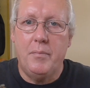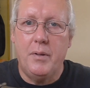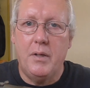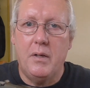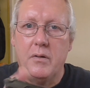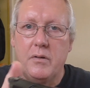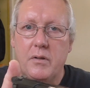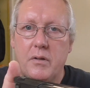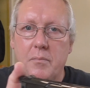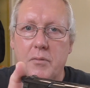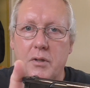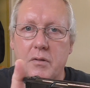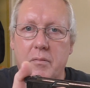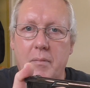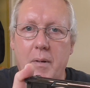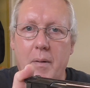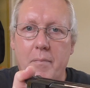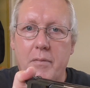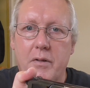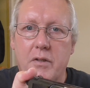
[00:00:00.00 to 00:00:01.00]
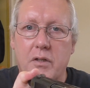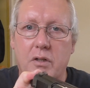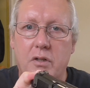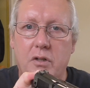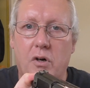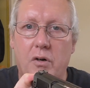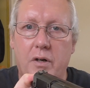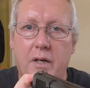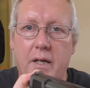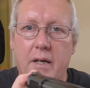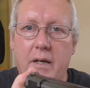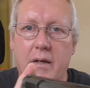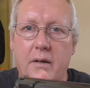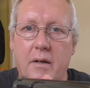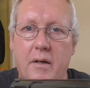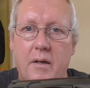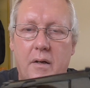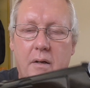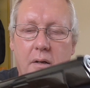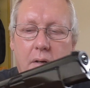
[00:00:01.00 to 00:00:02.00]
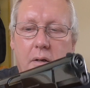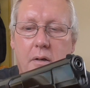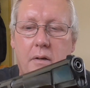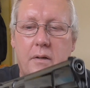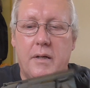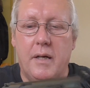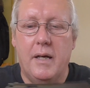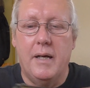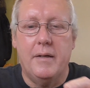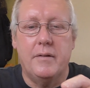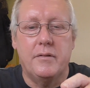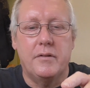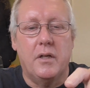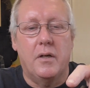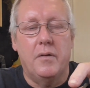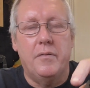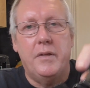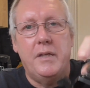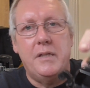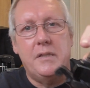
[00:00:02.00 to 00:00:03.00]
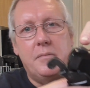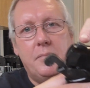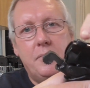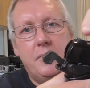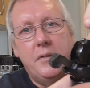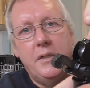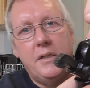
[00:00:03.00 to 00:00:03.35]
but you must remember to cock it. Yeah. So this